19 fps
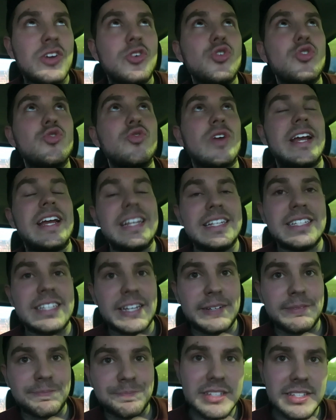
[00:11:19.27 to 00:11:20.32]

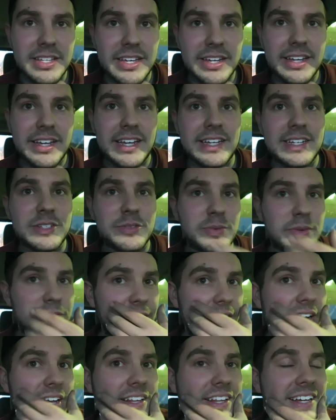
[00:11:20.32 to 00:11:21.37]
crazy. Next thing is we've
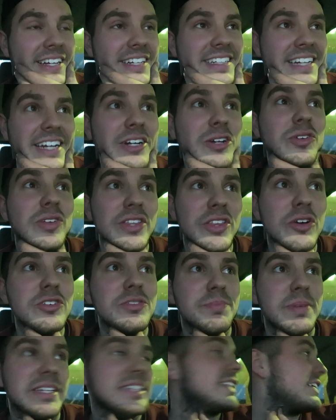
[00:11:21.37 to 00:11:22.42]
got like not only
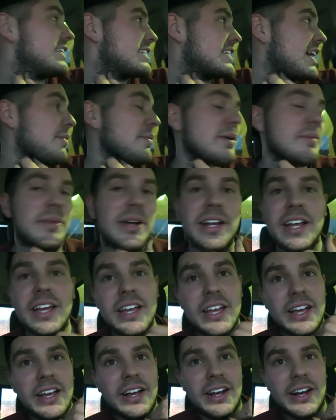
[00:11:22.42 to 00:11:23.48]
those big things coming, but
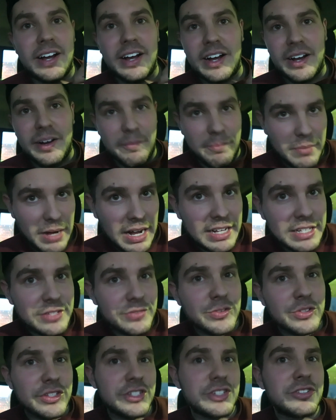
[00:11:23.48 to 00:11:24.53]
uh, mods
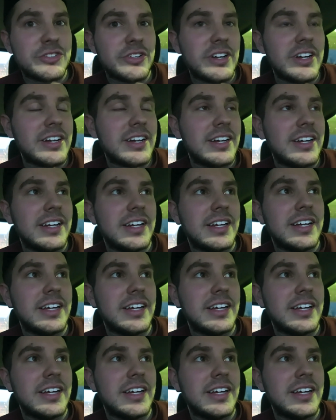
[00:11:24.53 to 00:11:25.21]
for this truck.